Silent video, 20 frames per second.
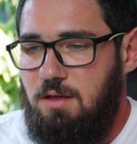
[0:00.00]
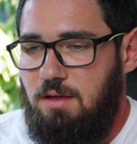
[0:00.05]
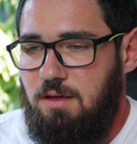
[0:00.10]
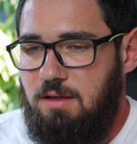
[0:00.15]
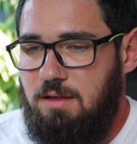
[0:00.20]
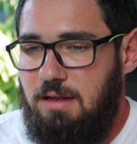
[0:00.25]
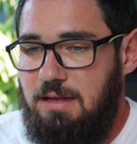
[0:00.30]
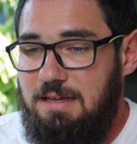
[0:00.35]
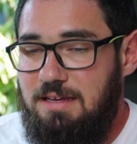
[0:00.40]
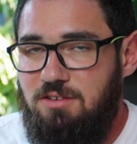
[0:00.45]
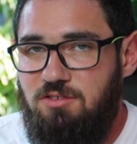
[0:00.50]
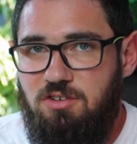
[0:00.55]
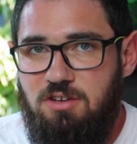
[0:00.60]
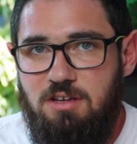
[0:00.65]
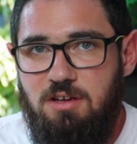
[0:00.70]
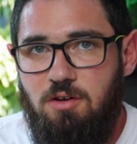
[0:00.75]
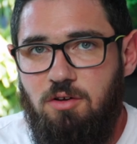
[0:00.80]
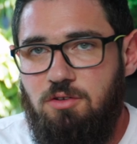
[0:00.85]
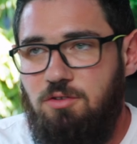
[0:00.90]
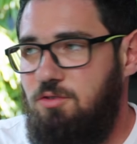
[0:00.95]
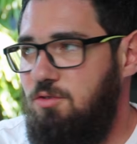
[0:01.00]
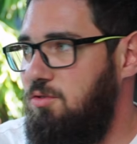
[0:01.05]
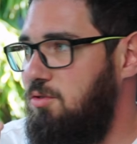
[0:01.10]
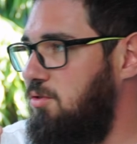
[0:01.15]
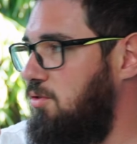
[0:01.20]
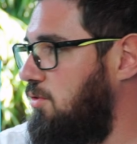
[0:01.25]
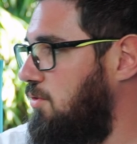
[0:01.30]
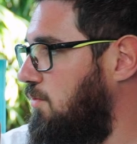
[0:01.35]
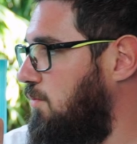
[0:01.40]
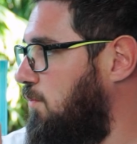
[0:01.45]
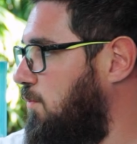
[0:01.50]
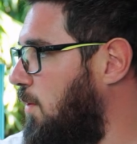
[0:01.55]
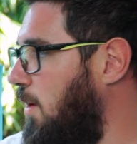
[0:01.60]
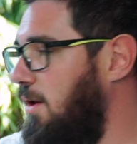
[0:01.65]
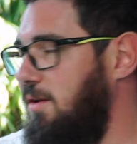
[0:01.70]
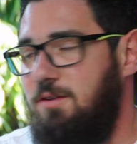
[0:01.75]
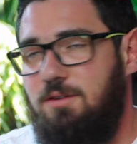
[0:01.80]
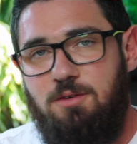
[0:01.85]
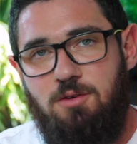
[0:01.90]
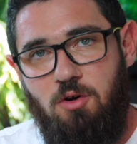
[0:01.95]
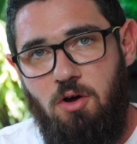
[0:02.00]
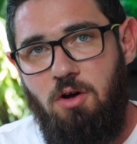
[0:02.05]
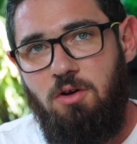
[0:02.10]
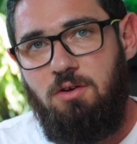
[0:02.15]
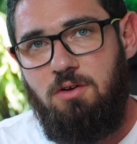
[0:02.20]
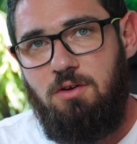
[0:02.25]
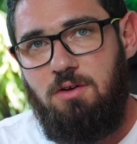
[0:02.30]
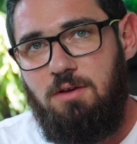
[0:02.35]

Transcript: clinging onto one rock,